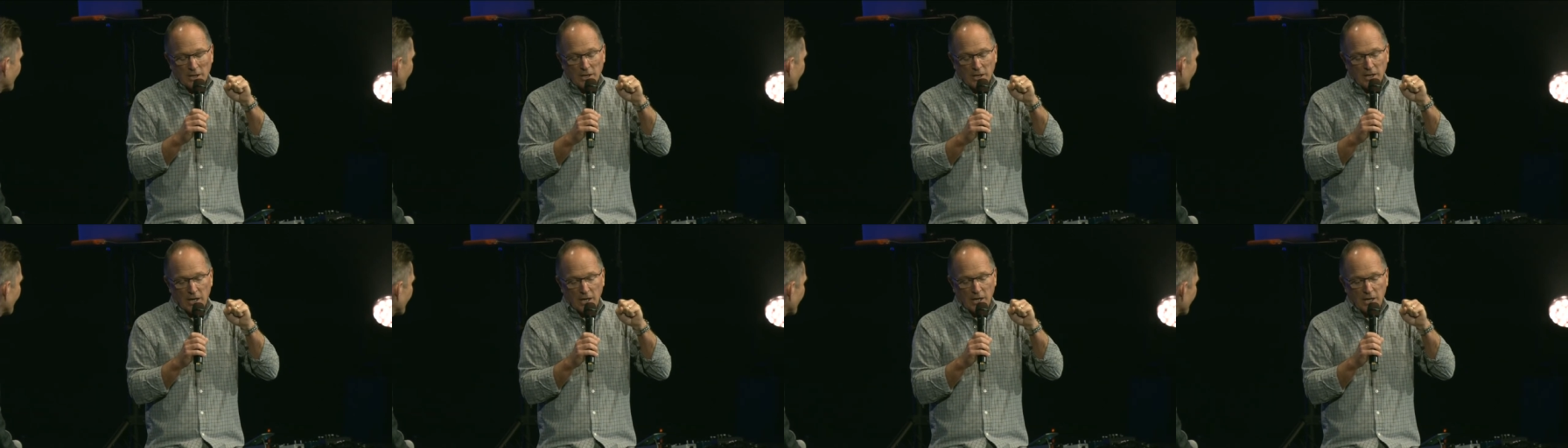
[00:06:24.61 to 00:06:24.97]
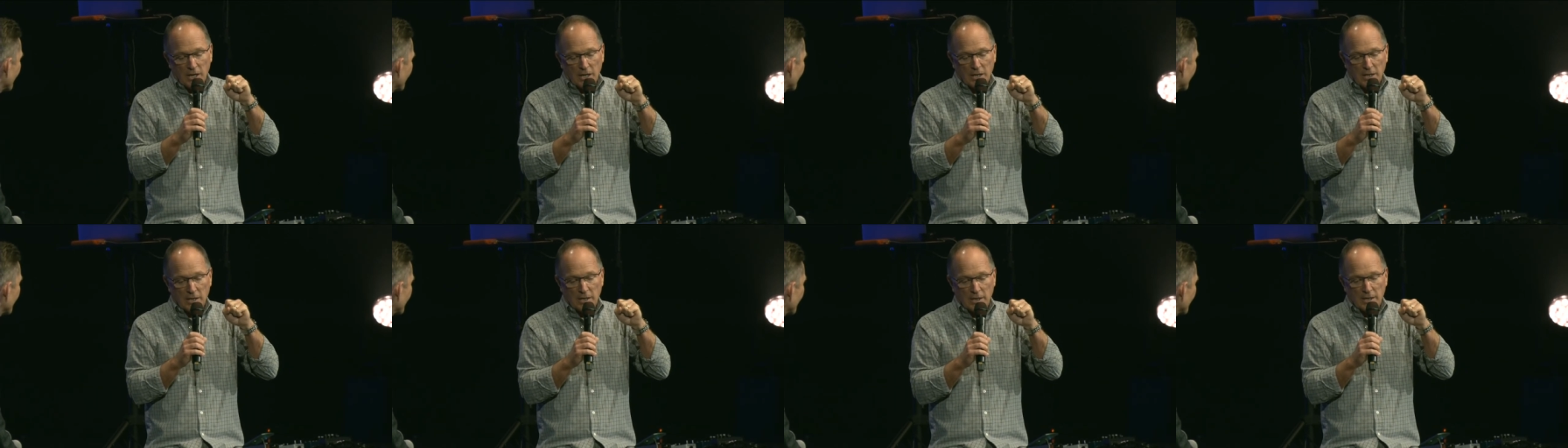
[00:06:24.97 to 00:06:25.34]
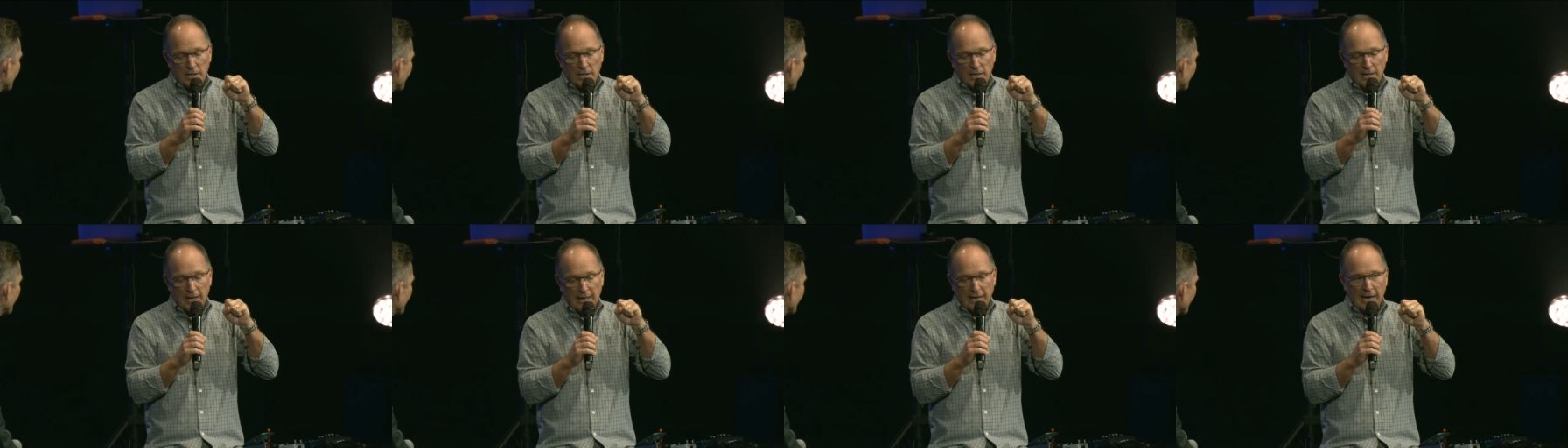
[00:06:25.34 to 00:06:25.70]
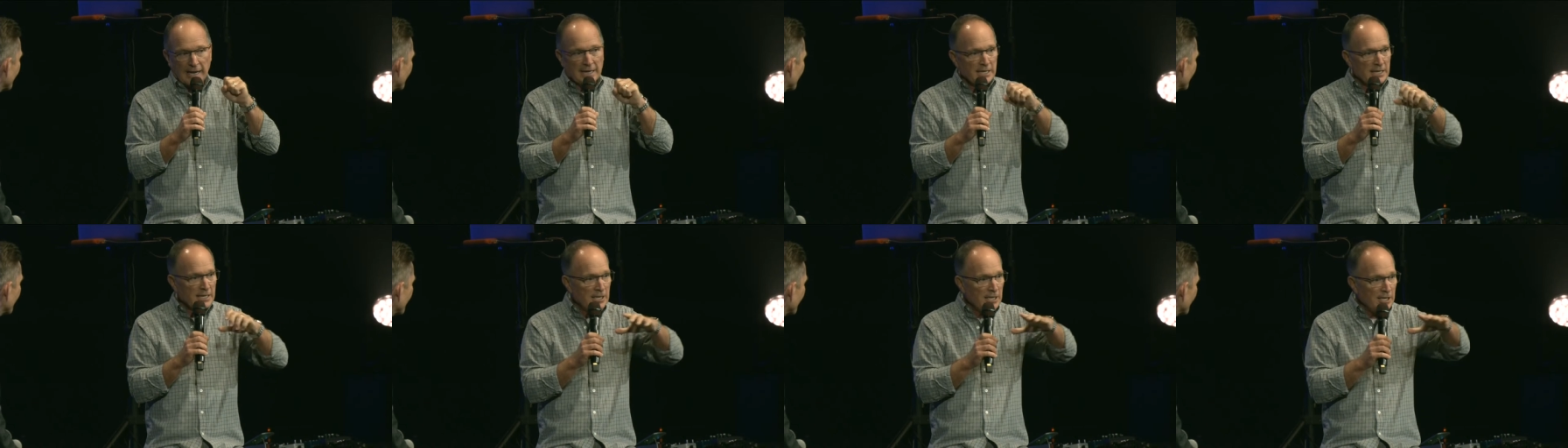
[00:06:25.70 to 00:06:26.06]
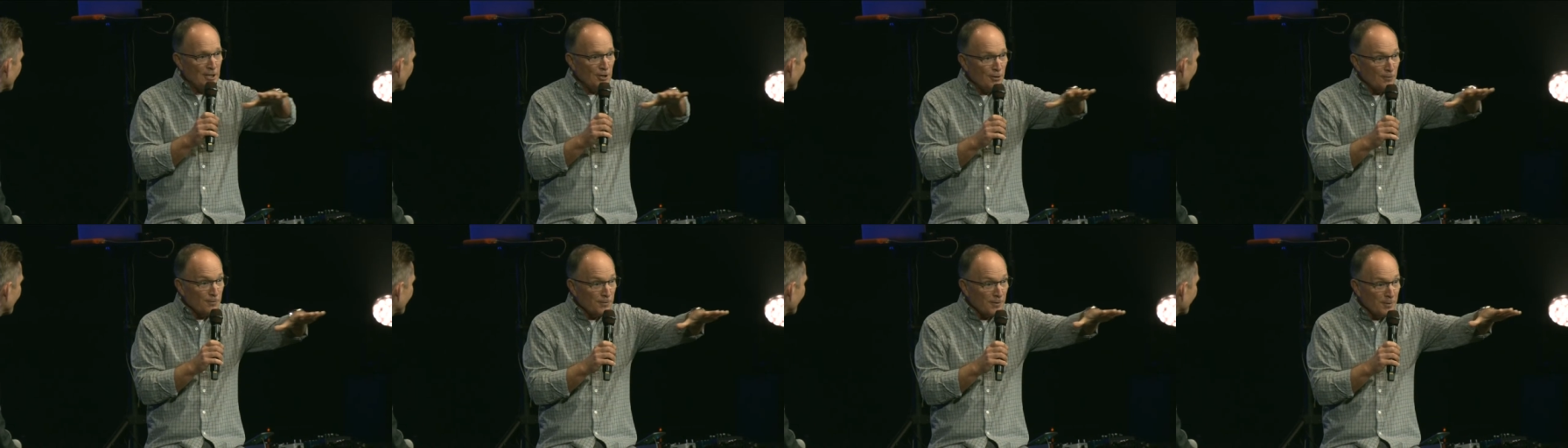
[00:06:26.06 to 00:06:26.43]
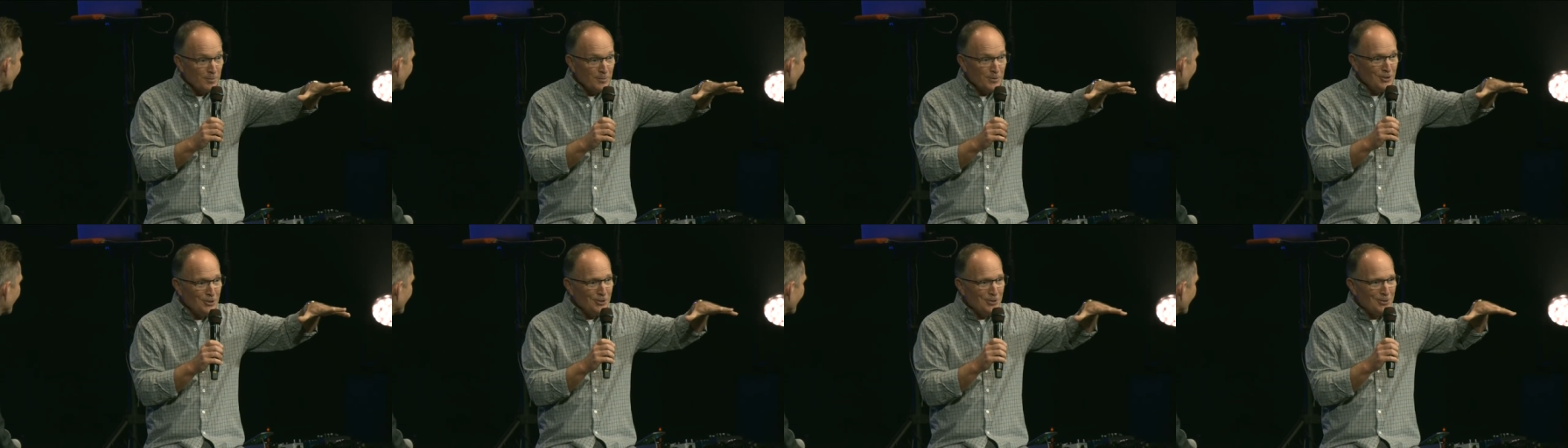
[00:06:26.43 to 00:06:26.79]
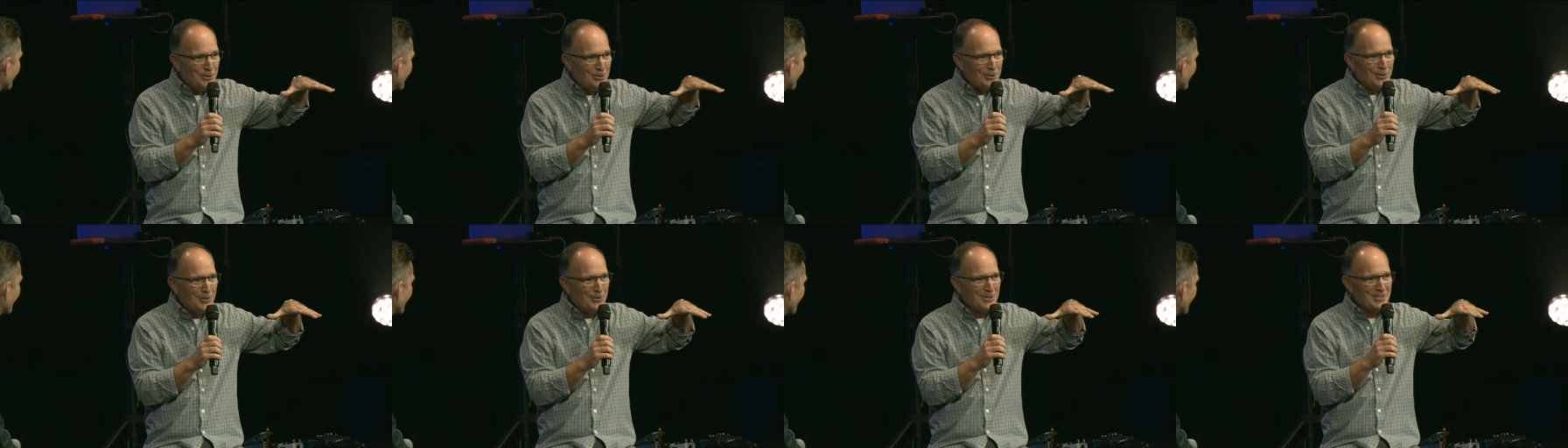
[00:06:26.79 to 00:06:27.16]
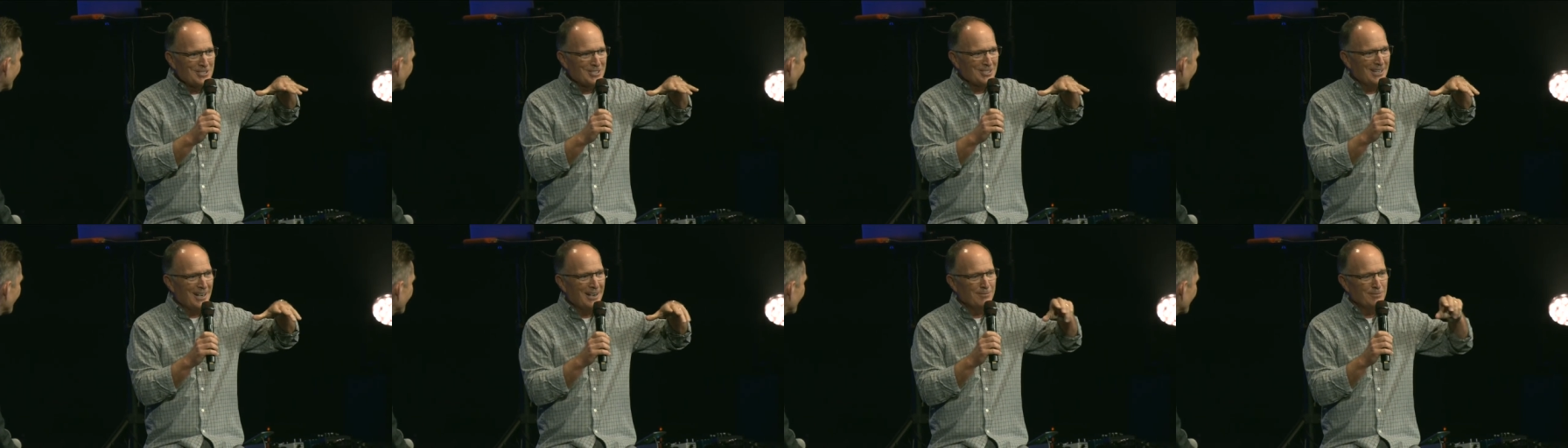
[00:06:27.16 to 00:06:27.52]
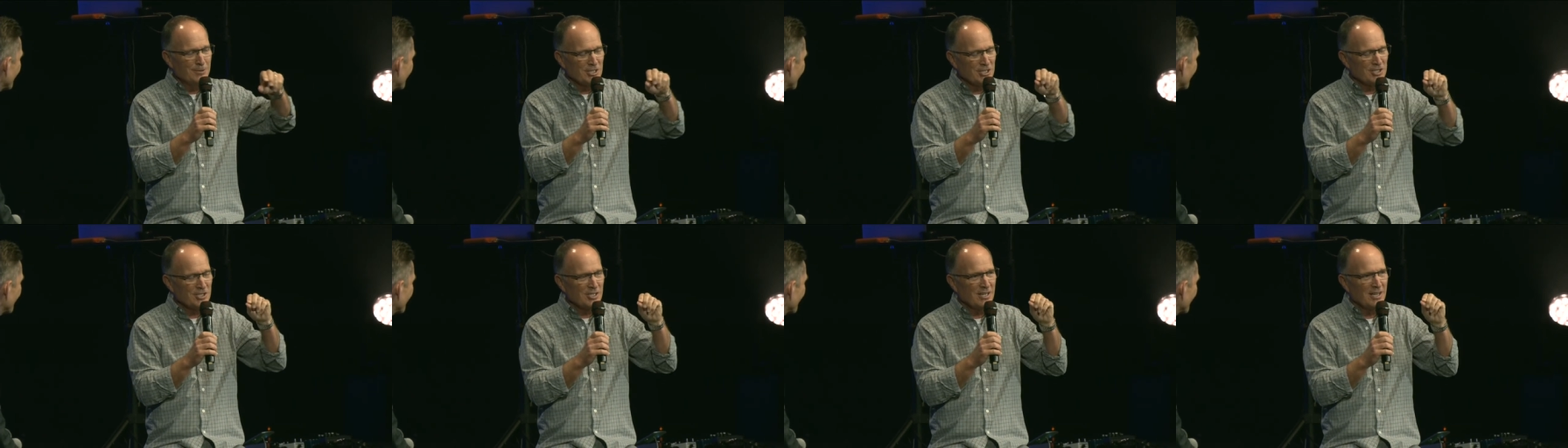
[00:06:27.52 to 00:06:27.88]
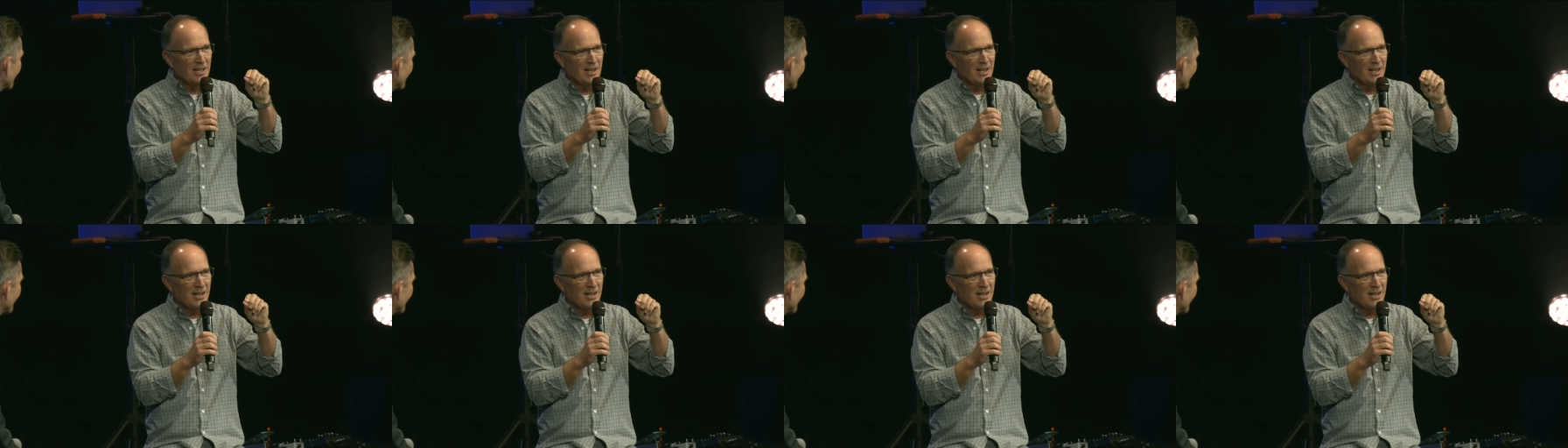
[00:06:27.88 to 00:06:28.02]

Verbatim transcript: uh, and I hear from you, and i I'm just,